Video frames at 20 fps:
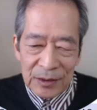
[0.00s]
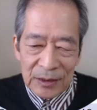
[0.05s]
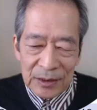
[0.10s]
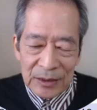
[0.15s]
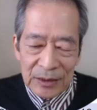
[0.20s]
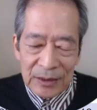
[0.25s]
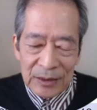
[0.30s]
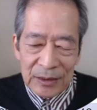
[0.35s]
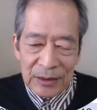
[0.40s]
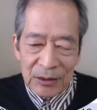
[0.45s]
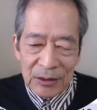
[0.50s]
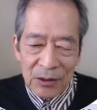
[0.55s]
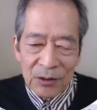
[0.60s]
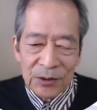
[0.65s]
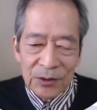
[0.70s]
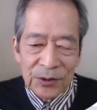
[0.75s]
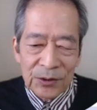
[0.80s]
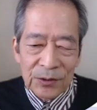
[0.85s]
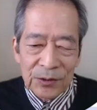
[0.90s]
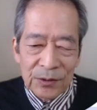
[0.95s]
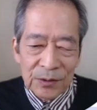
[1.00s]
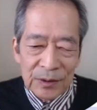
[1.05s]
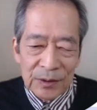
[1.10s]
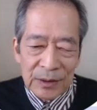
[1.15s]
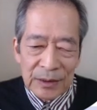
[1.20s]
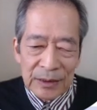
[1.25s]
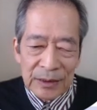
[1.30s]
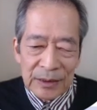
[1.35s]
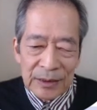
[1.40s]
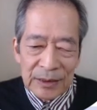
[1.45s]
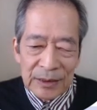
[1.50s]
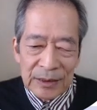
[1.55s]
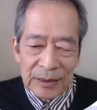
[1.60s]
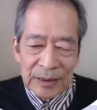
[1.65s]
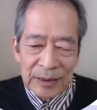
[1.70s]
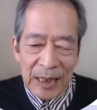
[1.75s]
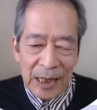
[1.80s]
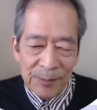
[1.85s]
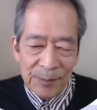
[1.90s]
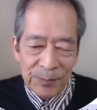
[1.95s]
also
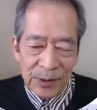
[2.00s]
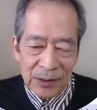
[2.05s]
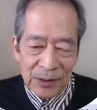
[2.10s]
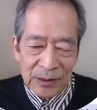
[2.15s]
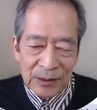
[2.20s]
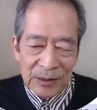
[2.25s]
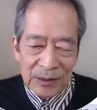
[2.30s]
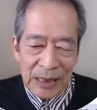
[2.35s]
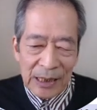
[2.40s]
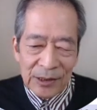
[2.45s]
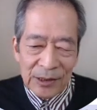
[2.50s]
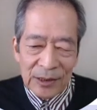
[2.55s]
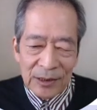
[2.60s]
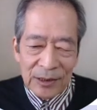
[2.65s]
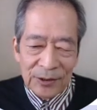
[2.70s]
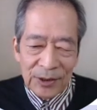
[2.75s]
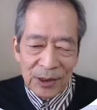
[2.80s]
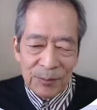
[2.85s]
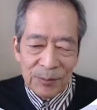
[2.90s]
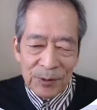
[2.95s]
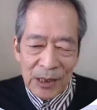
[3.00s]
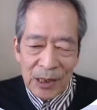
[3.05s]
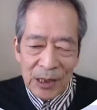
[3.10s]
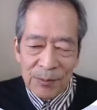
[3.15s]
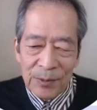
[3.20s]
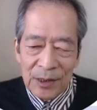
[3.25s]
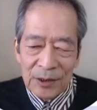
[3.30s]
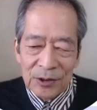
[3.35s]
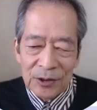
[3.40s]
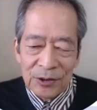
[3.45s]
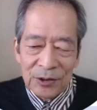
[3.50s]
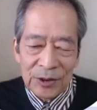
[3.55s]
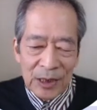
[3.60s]
typing under same gamma and tau.